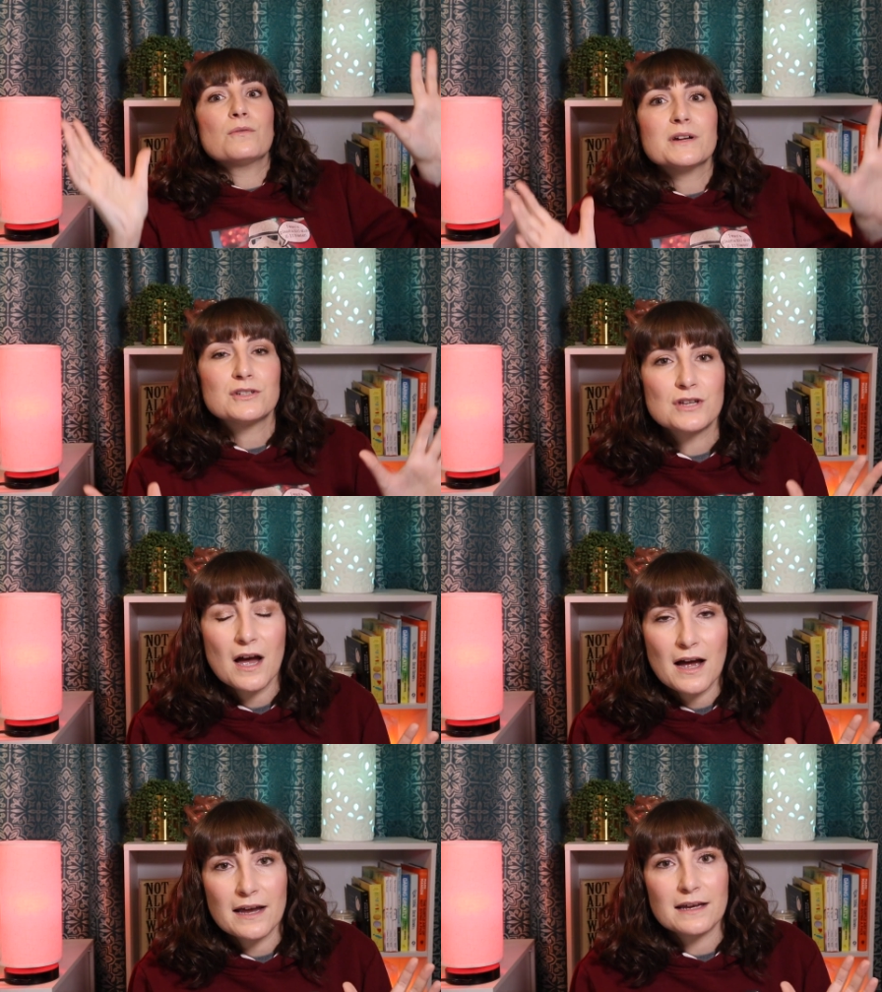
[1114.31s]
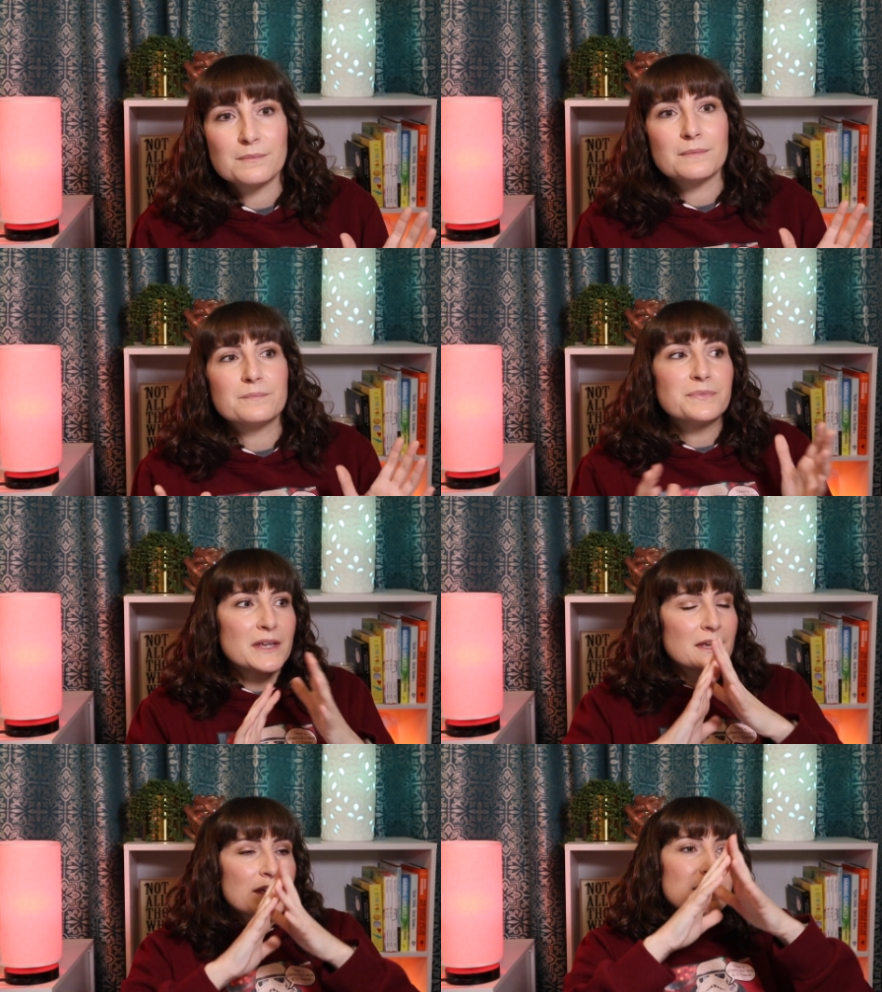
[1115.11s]
much time
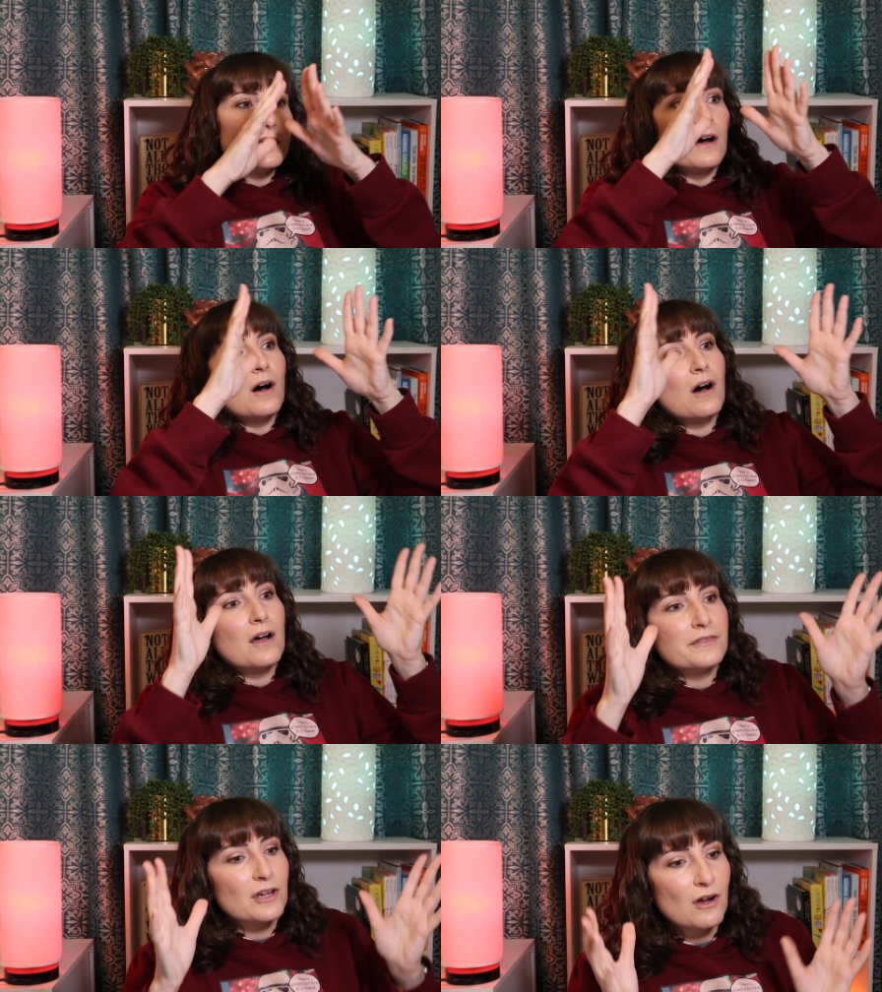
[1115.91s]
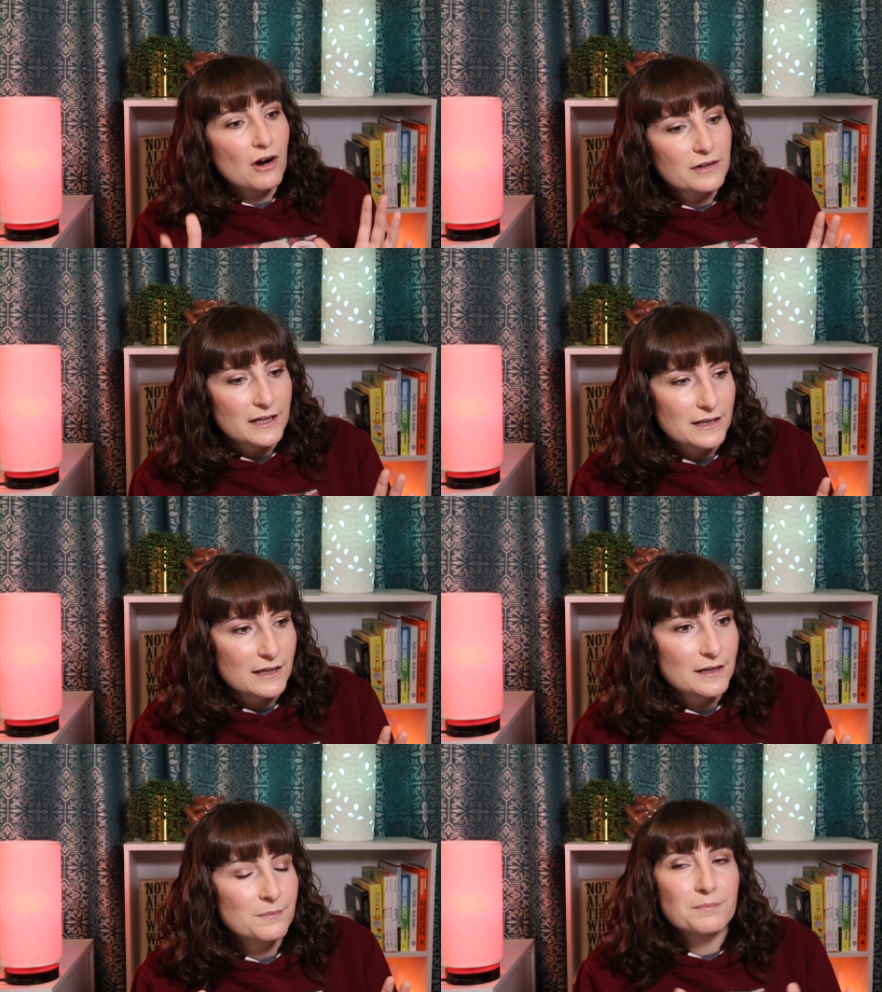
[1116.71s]
on the
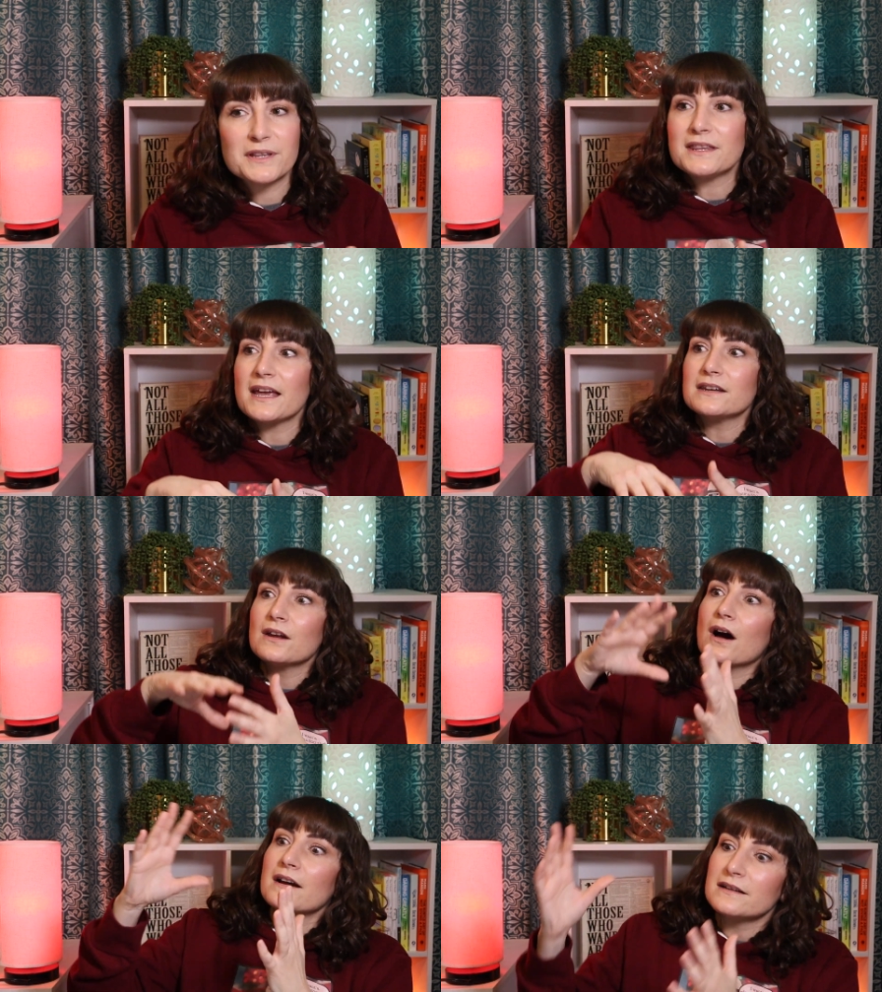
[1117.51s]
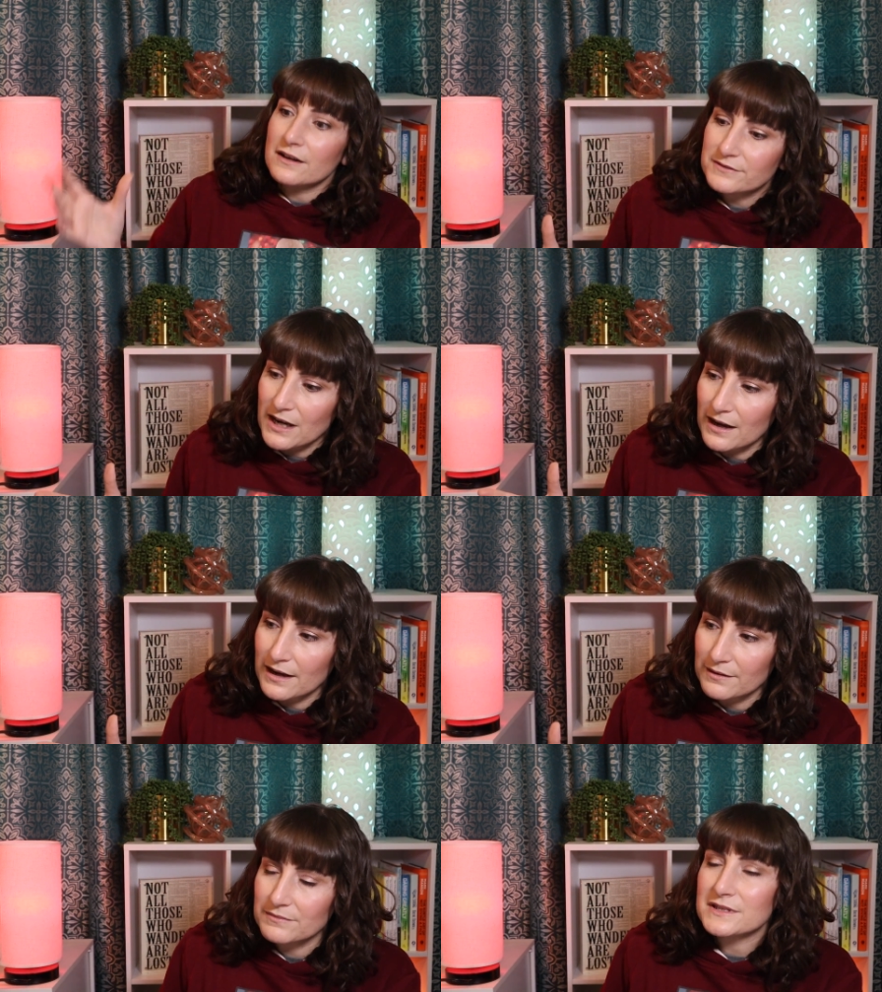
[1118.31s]
garden, but then not enough
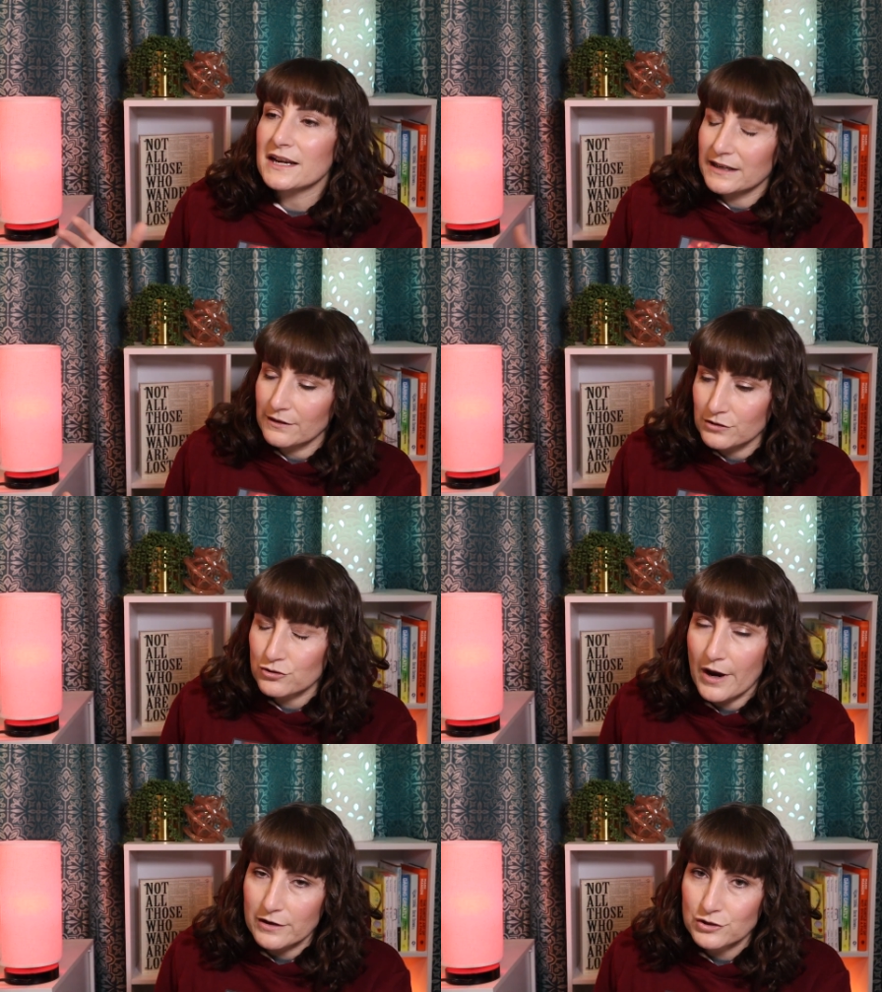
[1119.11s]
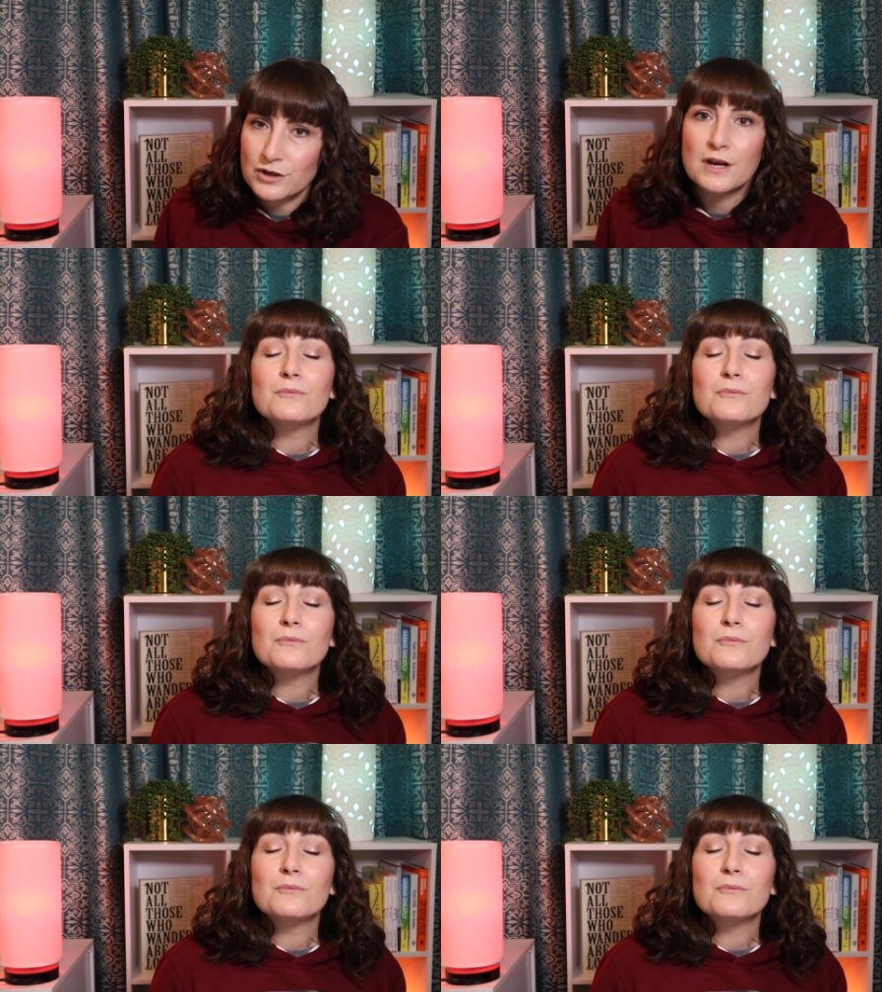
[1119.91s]
time taking out the trash.